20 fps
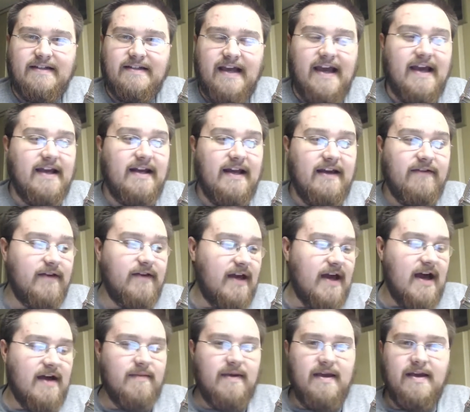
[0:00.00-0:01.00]
And even
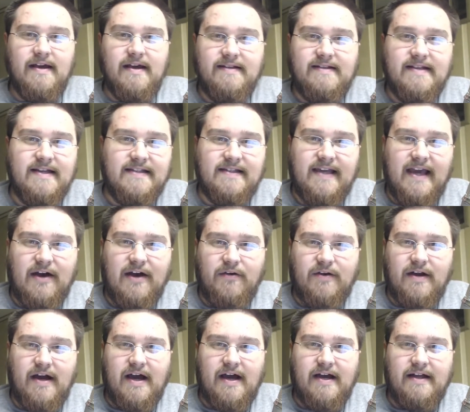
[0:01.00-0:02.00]
got me a
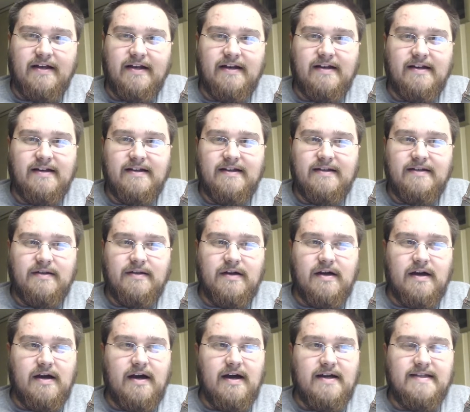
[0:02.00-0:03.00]
discount on
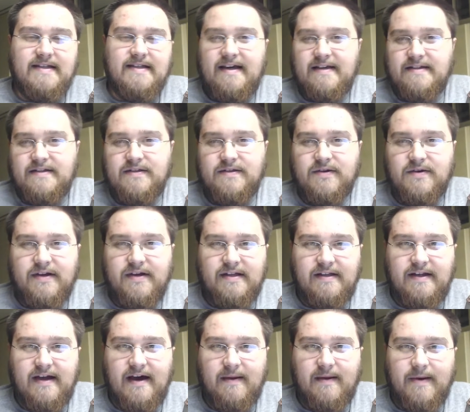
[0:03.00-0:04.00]
Assassin's
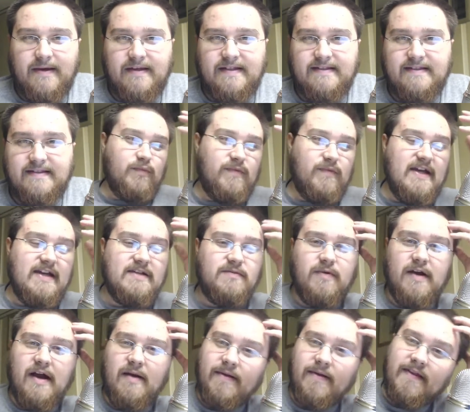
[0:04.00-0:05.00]
Creed comics. That's
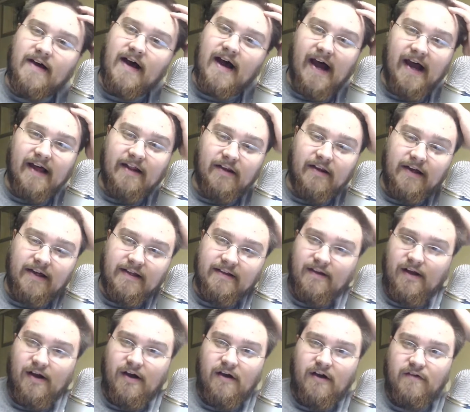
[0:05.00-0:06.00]
probably the highlight
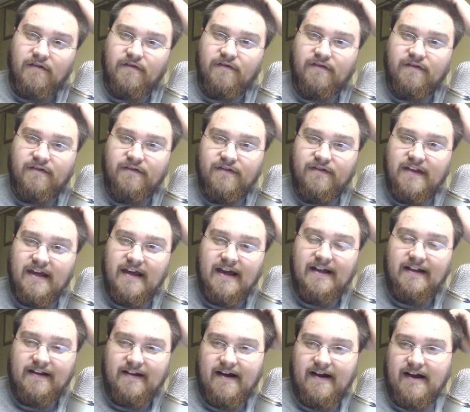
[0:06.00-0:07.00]
of the
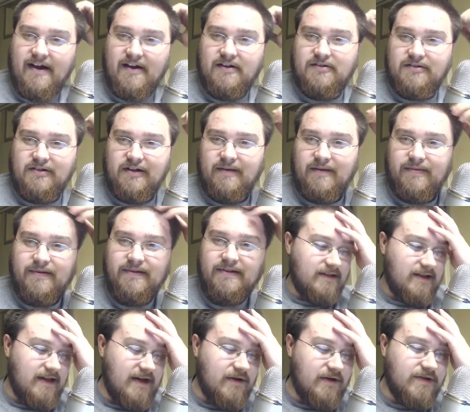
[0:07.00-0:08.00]
entire trip.
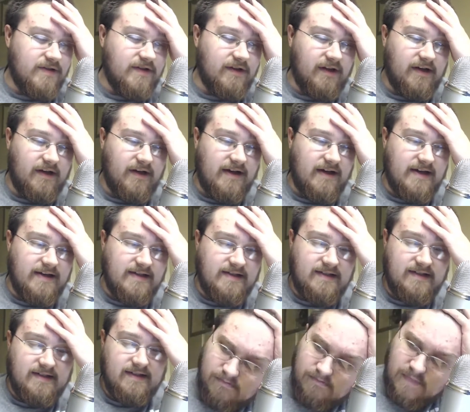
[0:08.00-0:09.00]
That was
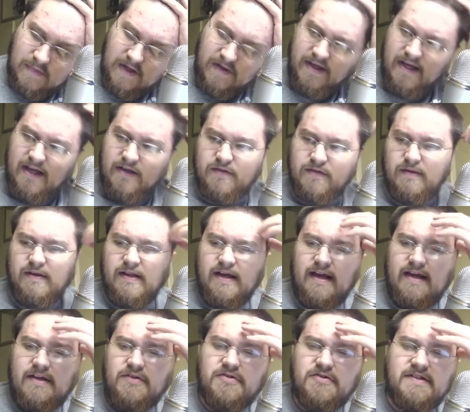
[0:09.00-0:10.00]
hilarious. Nothing else really
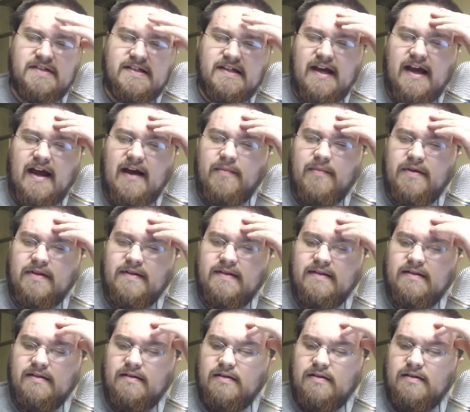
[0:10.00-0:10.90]
interesting happened.